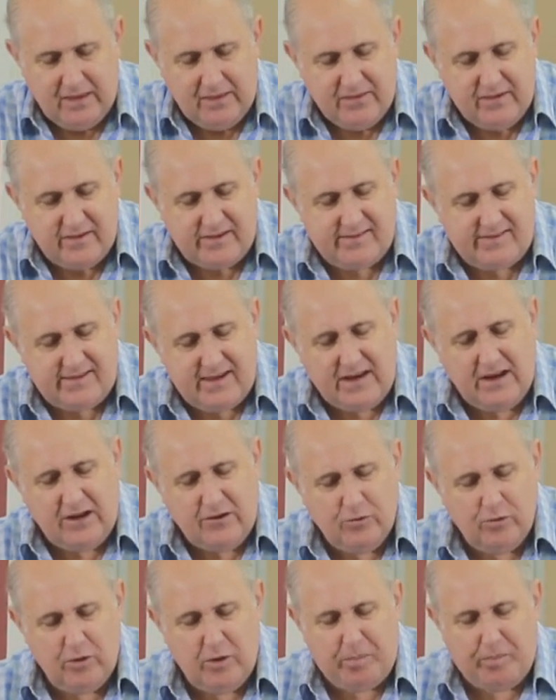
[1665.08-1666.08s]
The sinner
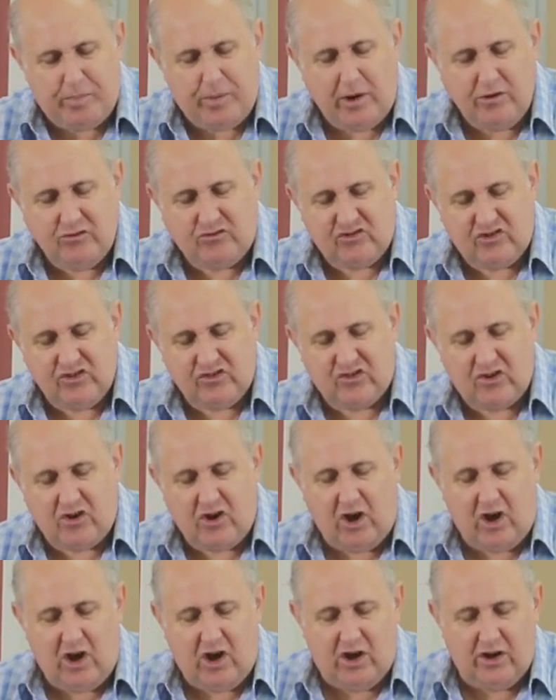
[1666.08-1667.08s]
who approaches
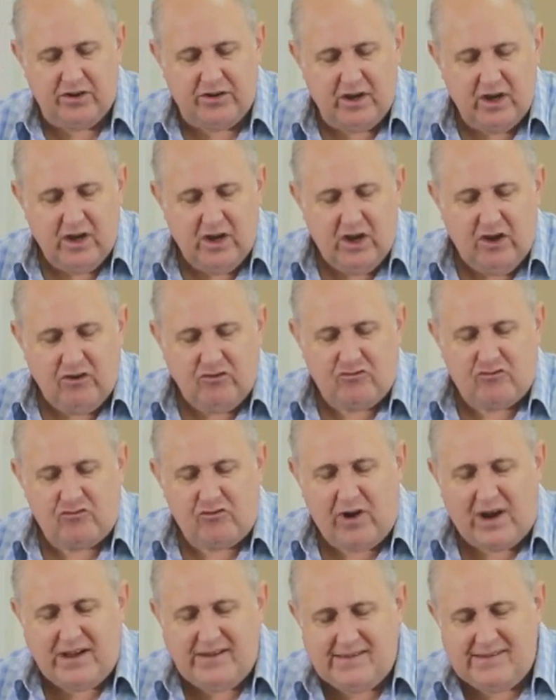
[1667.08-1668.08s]
God,
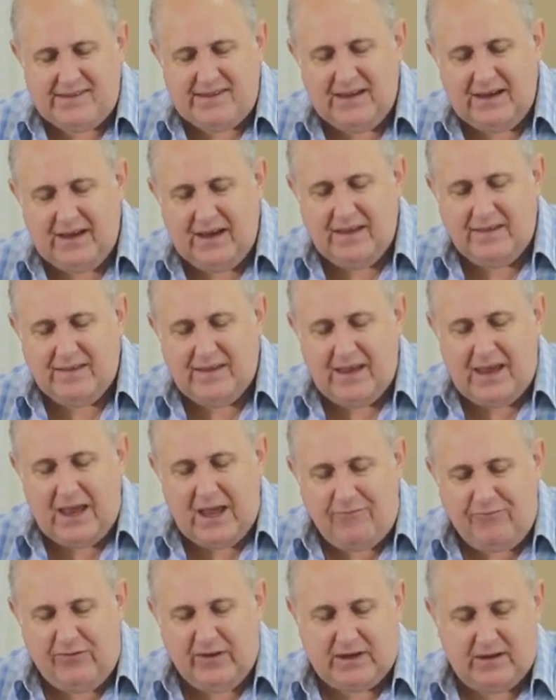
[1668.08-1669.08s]
trusting in the
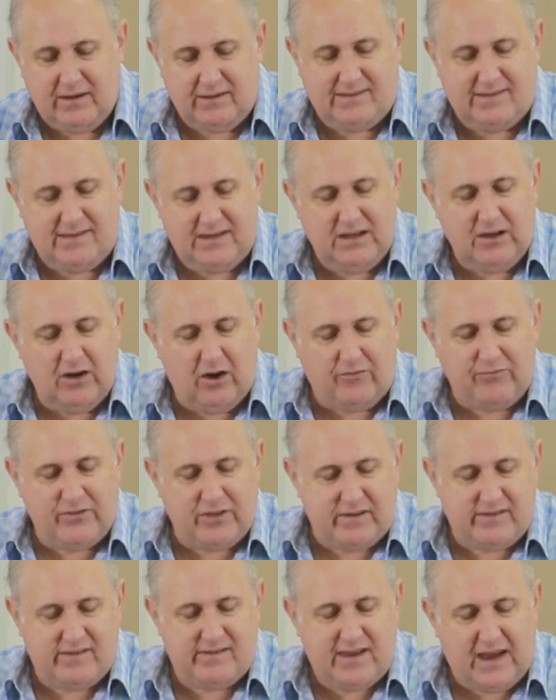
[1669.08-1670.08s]
efficacy of
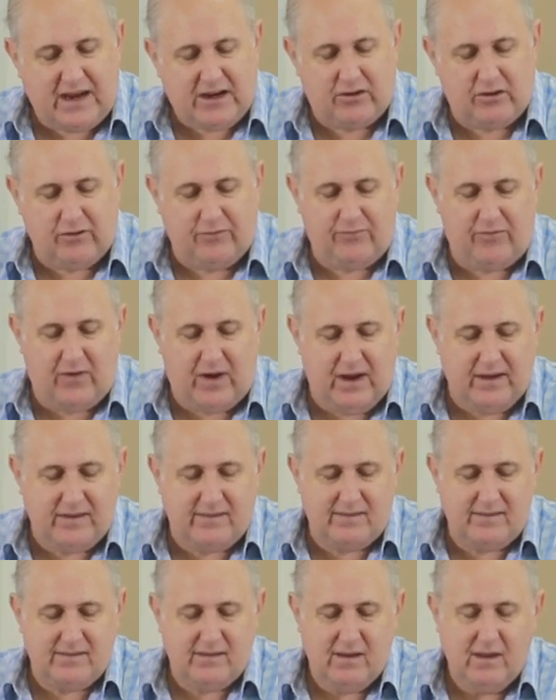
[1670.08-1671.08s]
the
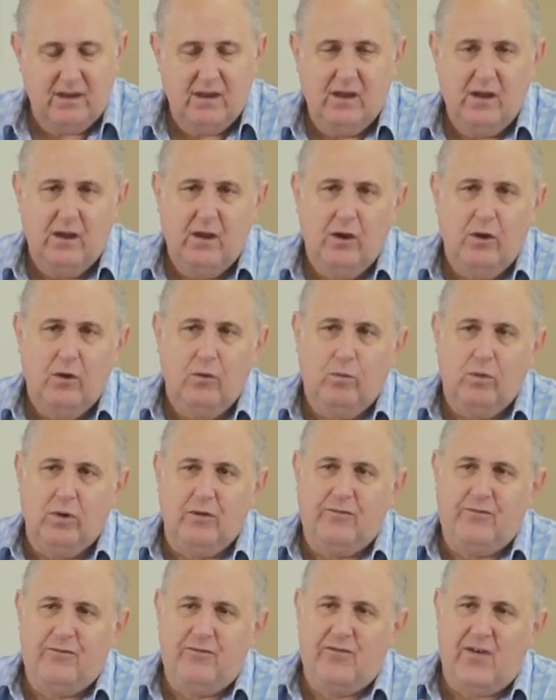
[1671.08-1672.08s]
sacrifice, will
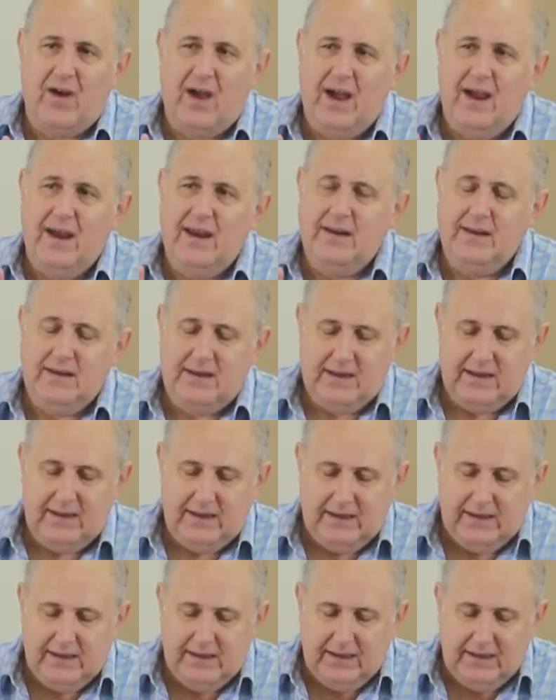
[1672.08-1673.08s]
find
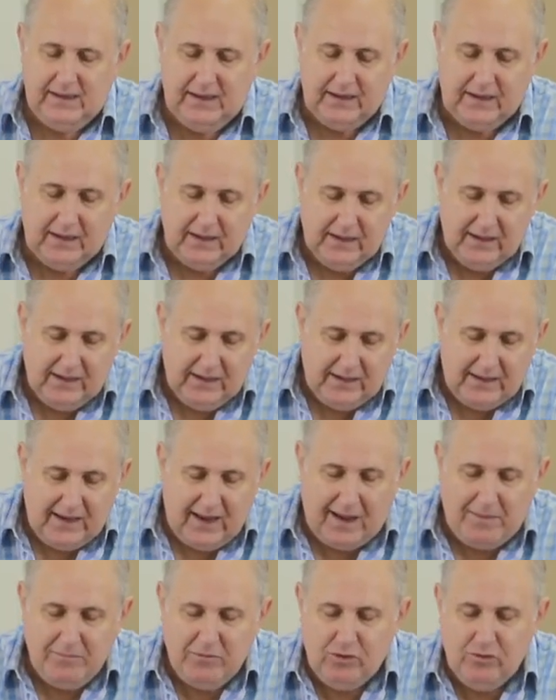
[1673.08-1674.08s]
healing.
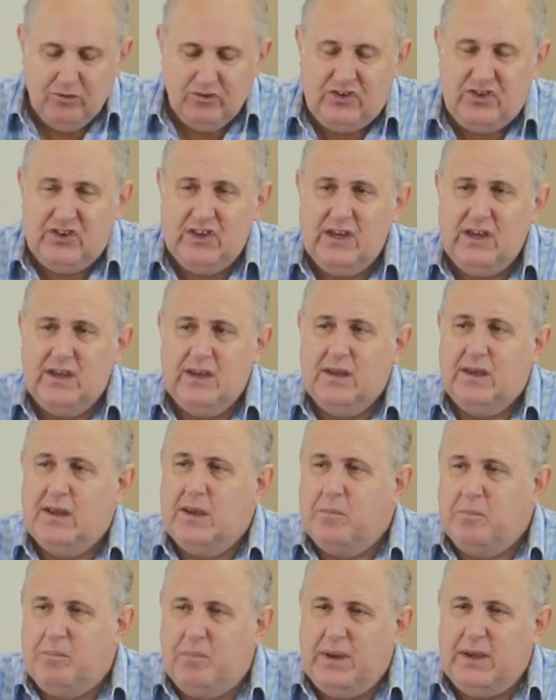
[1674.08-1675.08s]
Now I'm
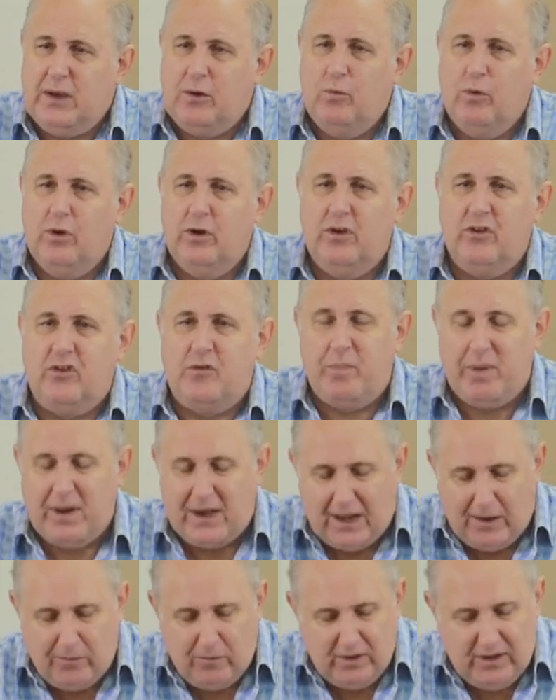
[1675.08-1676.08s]
using big words, but
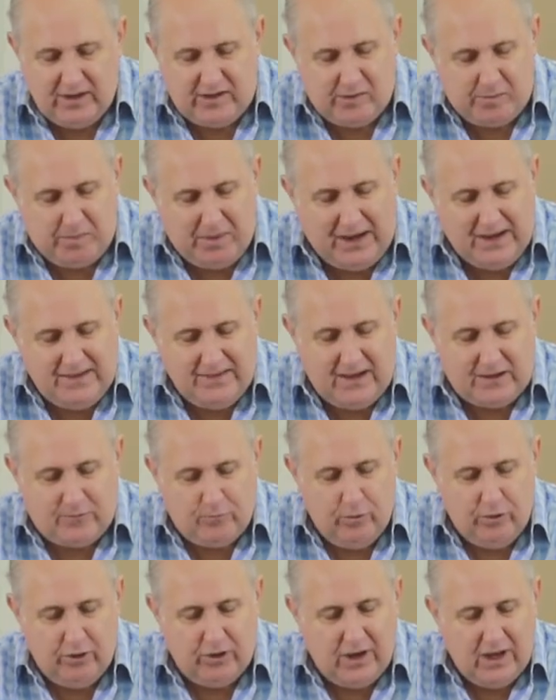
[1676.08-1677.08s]
I will explain that
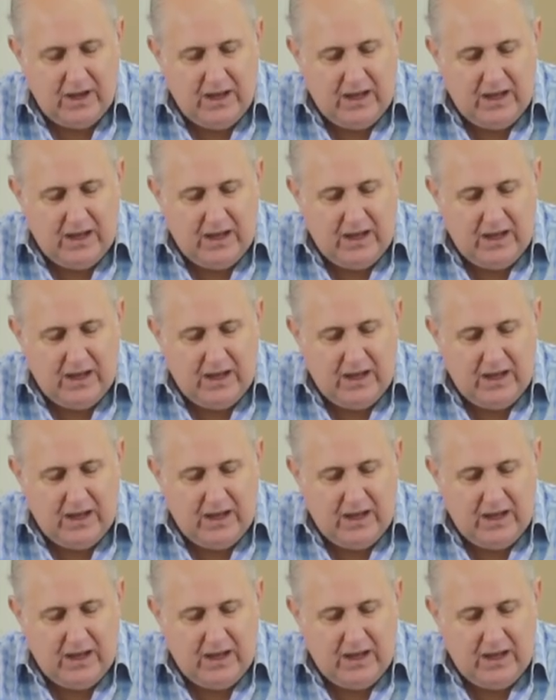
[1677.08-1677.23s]
word.